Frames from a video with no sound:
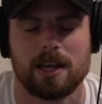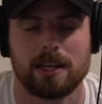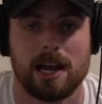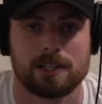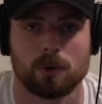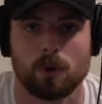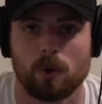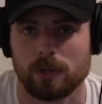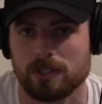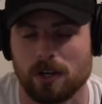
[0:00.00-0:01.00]
and he has a
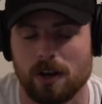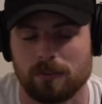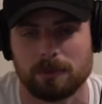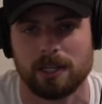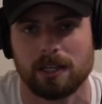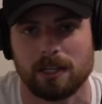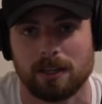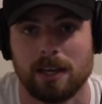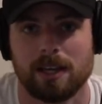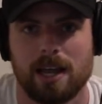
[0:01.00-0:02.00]
hole in his yard from
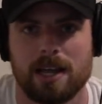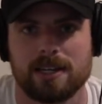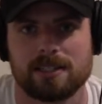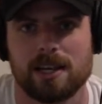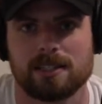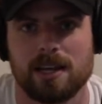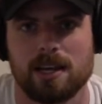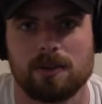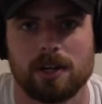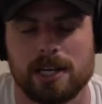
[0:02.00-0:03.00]
digging and he says,
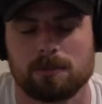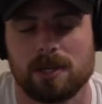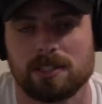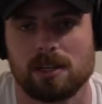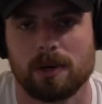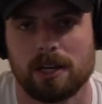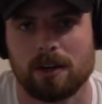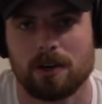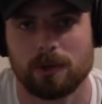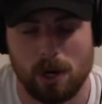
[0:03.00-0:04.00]
hey, you guys messed up my
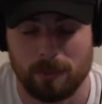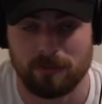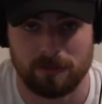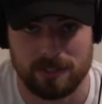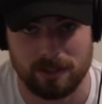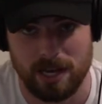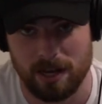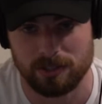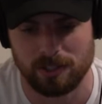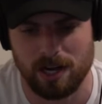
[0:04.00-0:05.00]
yard, you owe me
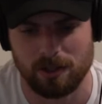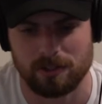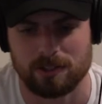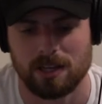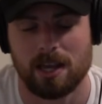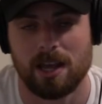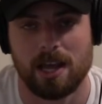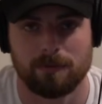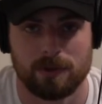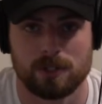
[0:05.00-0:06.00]
$15,000.
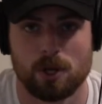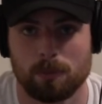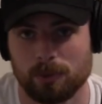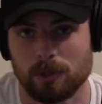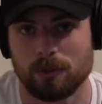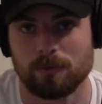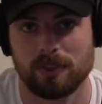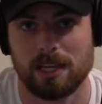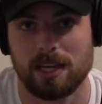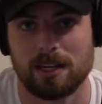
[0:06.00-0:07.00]
And if there's no proof,
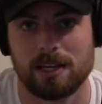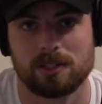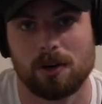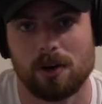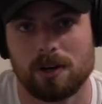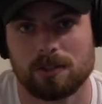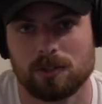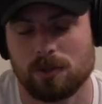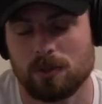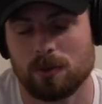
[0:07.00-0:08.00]
then it's hard
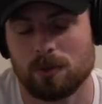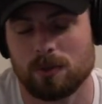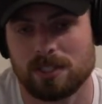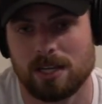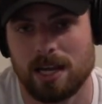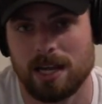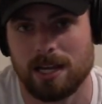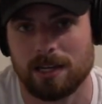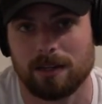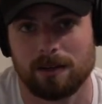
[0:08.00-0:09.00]
to
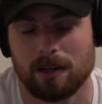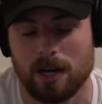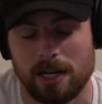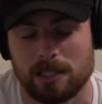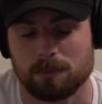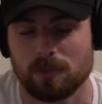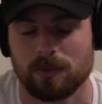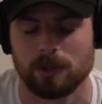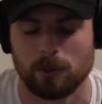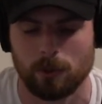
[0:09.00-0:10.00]
say, or I guess prove
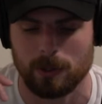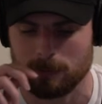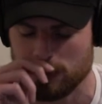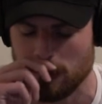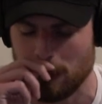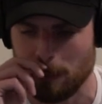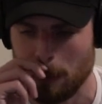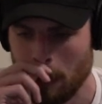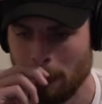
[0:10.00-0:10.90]
it in court. So